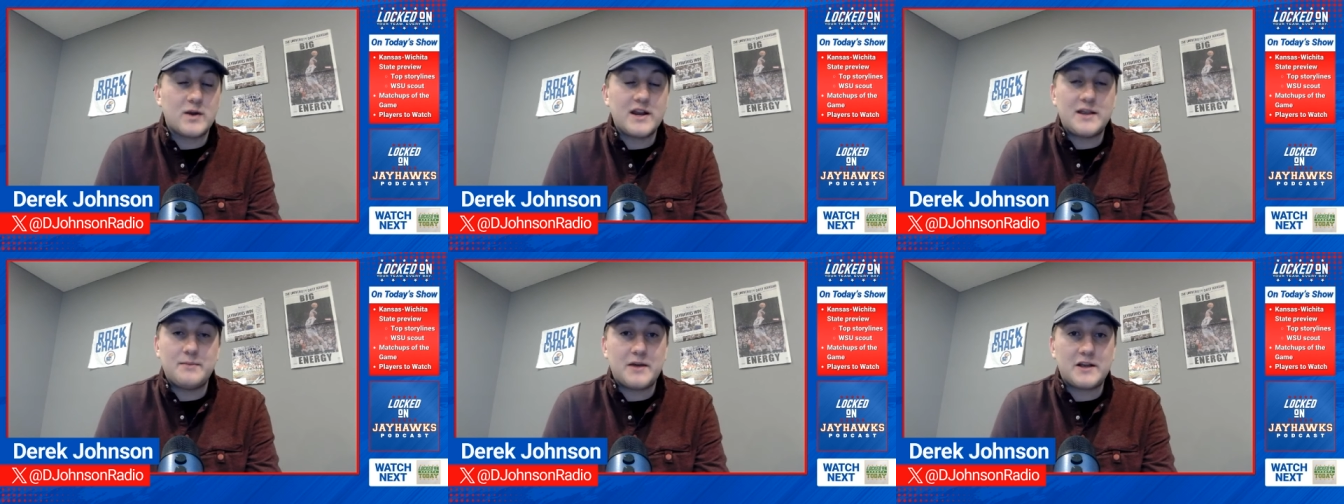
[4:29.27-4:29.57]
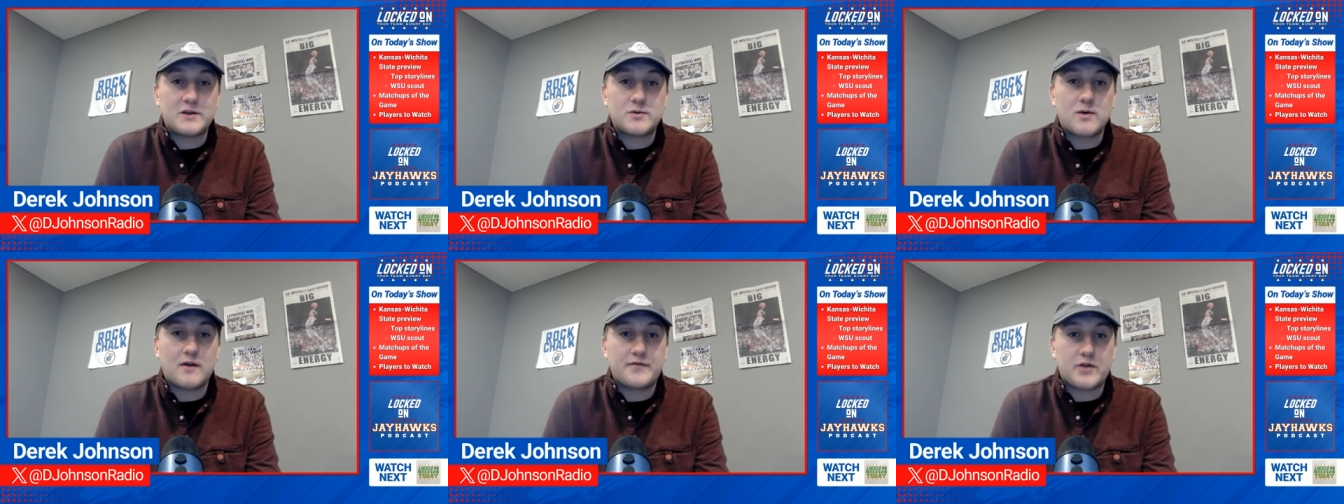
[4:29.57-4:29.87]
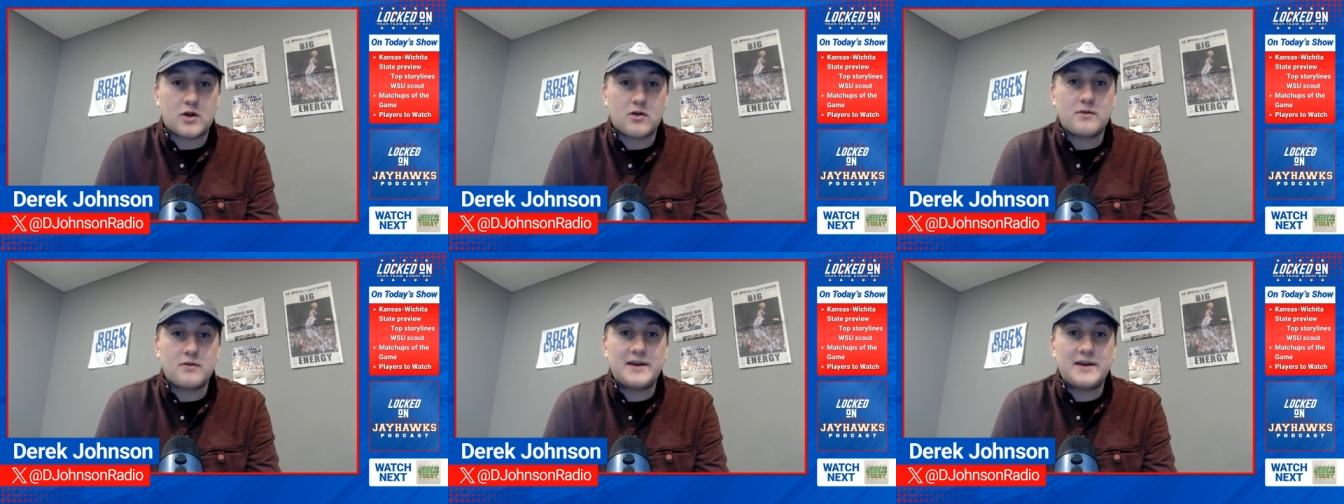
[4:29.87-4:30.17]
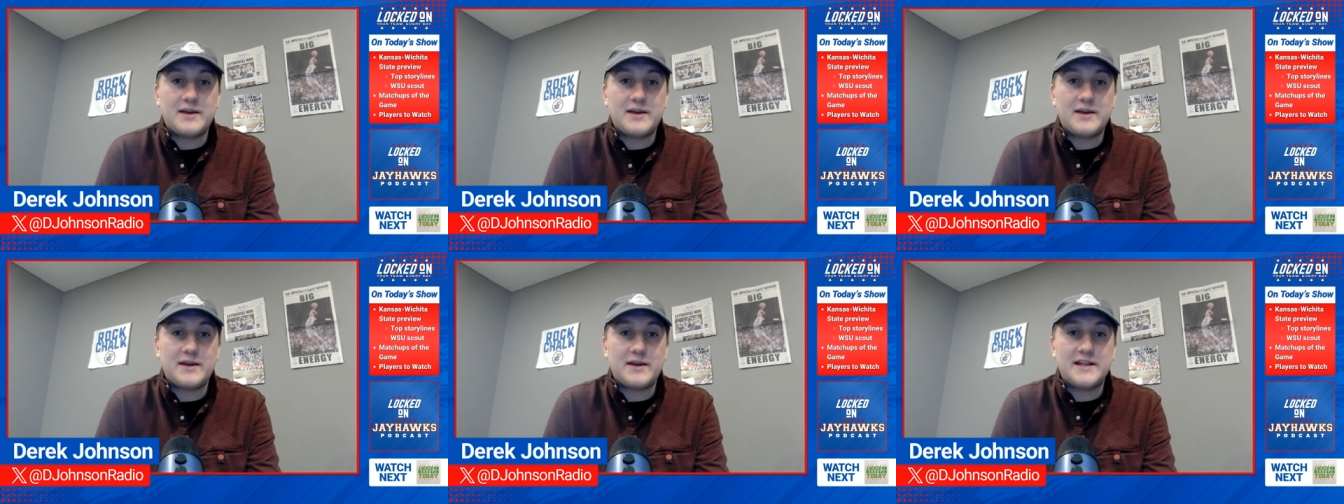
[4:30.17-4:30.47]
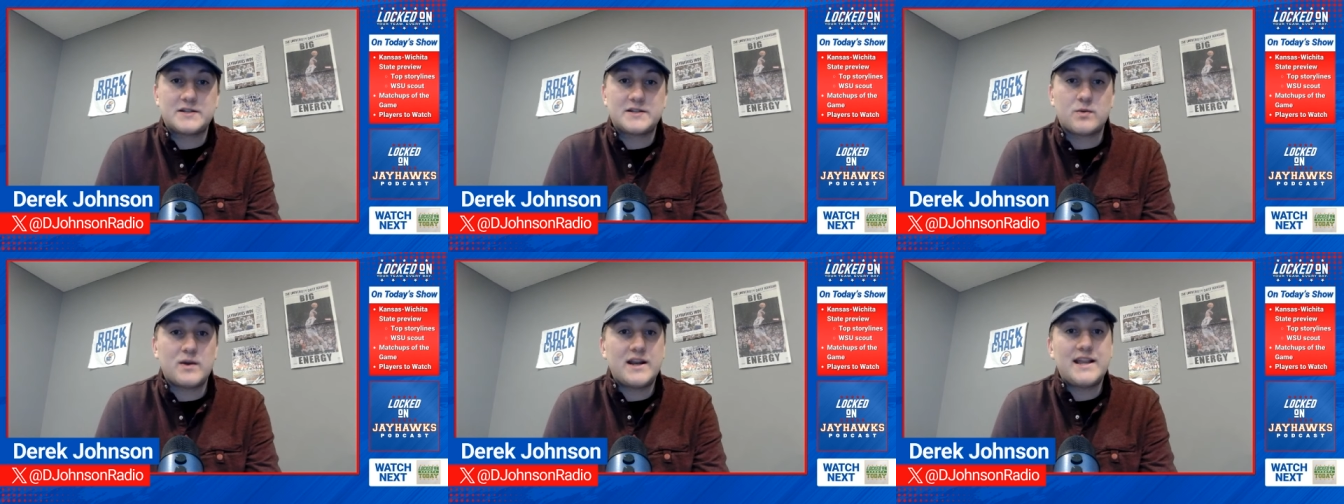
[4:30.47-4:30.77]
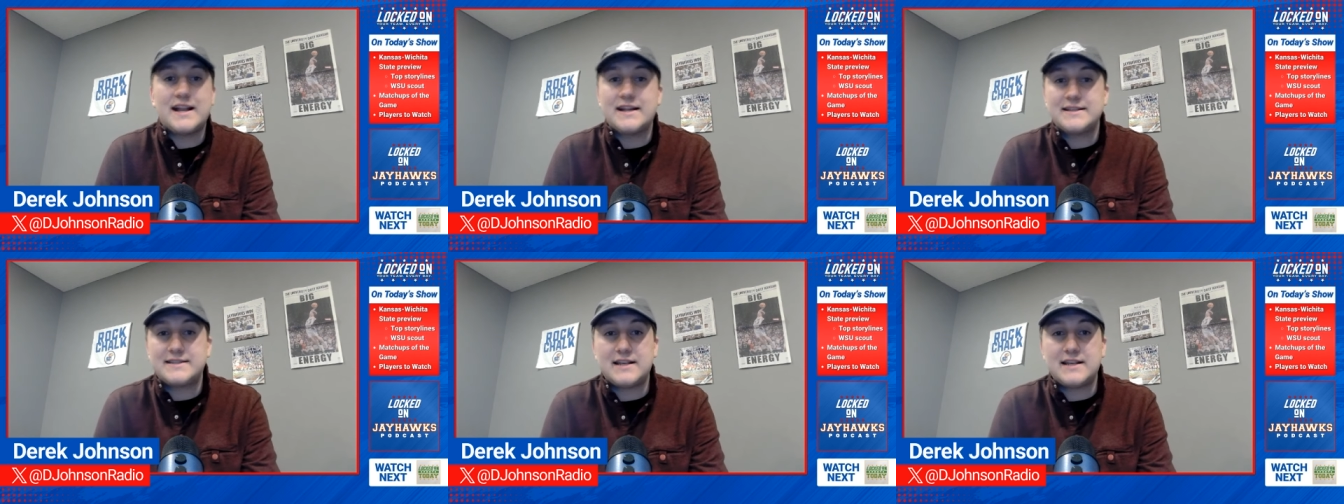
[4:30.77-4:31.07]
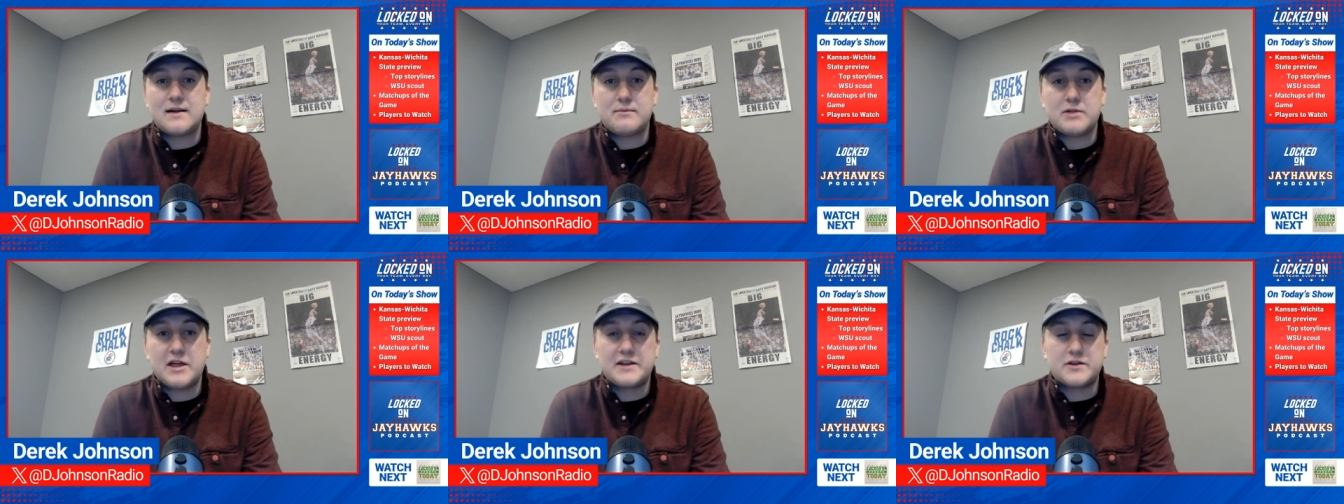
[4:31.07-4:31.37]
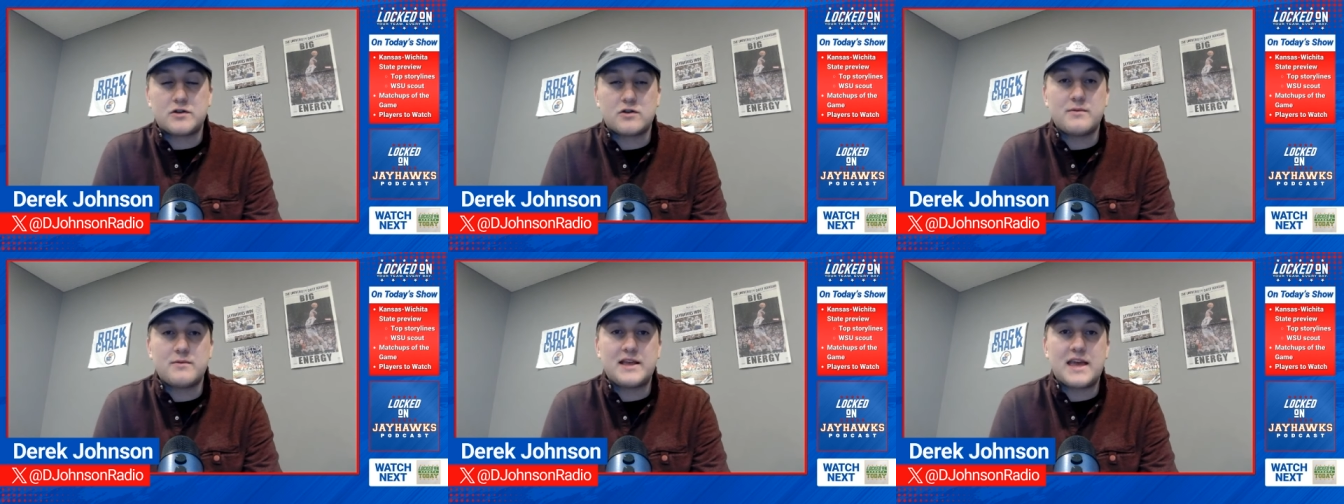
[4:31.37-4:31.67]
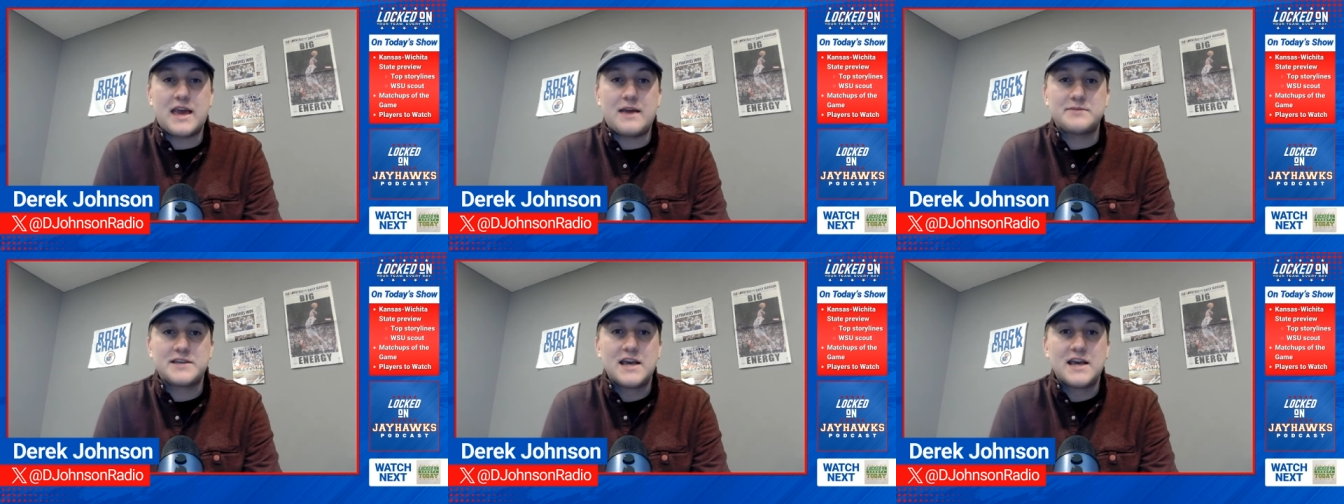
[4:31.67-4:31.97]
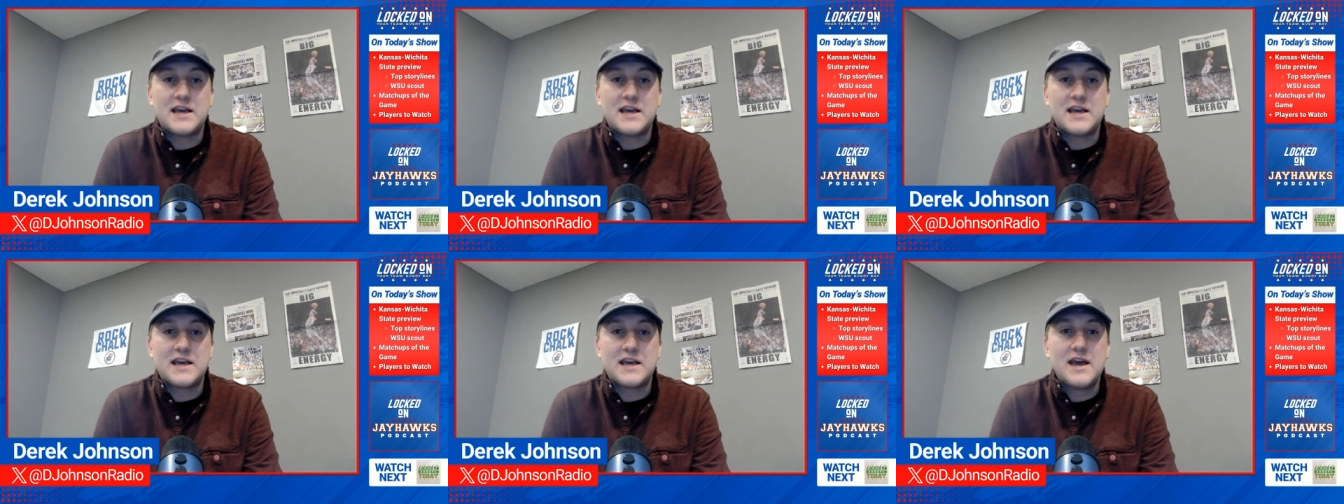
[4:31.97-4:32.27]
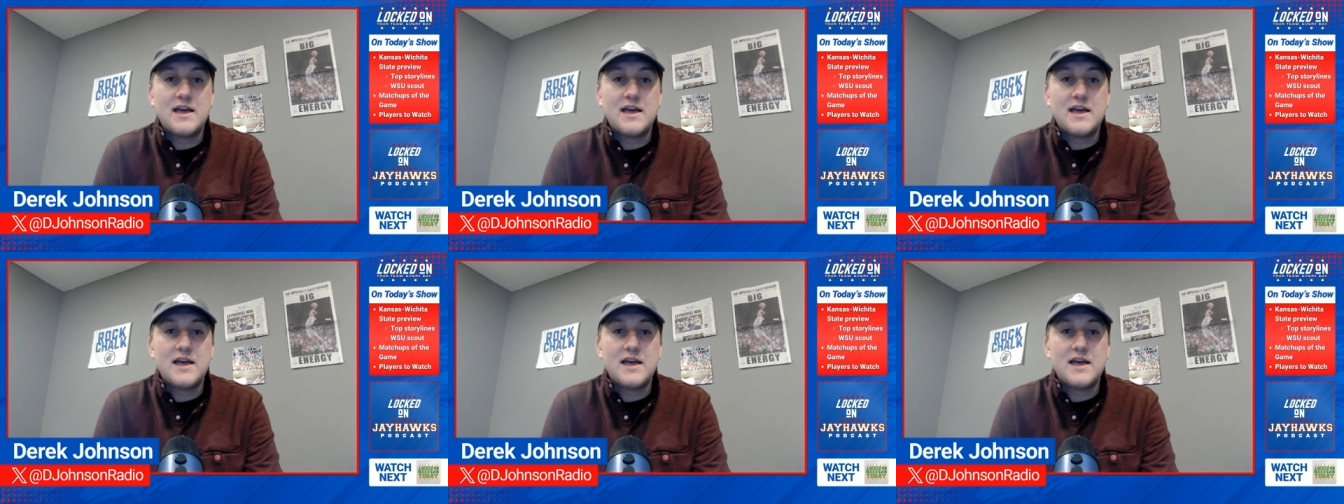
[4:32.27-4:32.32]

winning Big 12 tournaments, winning NCAA tournament games.